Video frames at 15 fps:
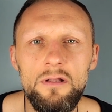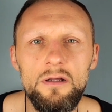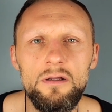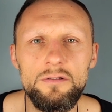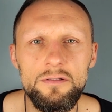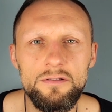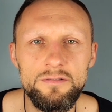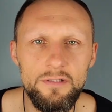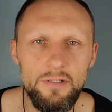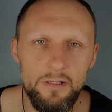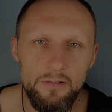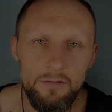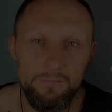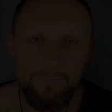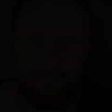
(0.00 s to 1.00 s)
Like this
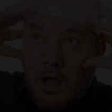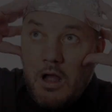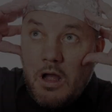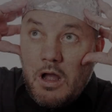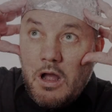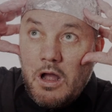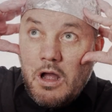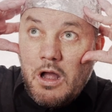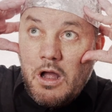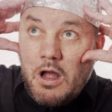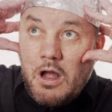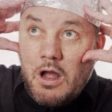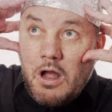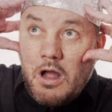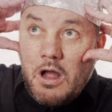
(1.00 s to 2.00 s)
kind of, you know,
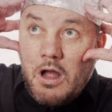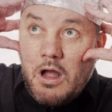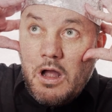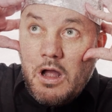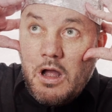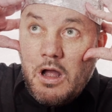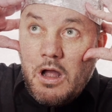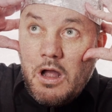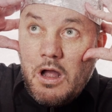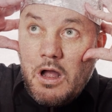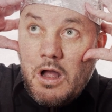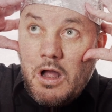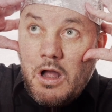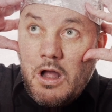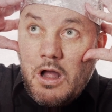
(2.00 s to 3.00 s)
crazy conspiracy guy,